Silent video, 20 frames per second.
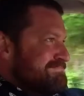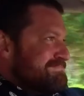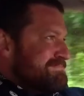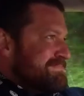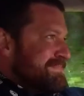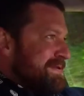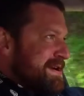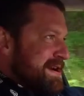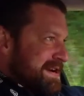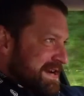
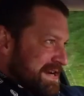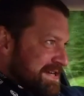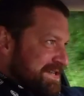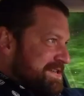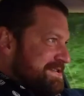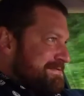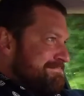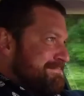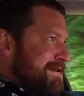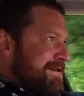But I guess
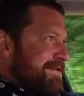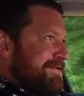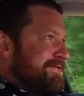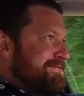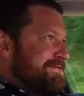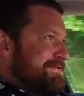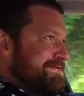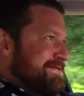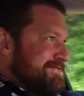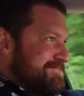I'm not
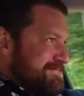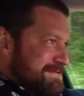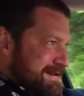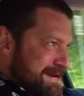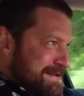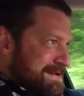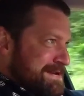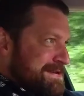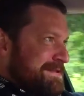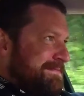gonna do
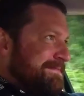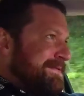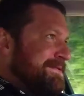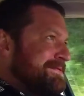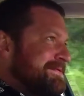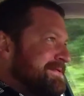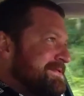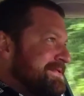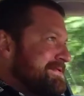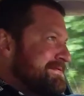nothing if
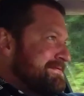you're